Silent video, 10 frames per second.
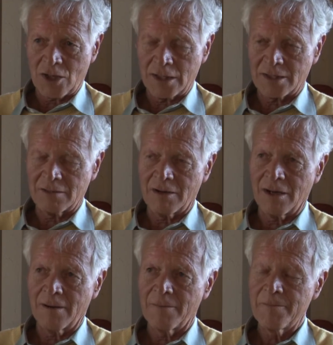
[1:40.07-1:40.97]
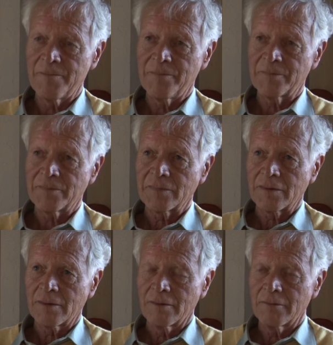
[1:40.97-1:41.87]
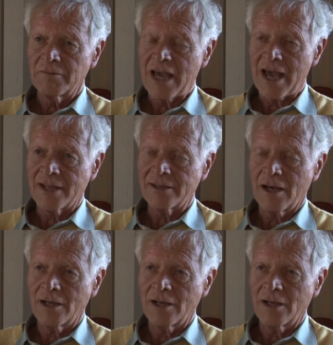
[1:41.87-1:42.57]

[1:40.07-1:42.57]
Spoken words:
cultivar, we had a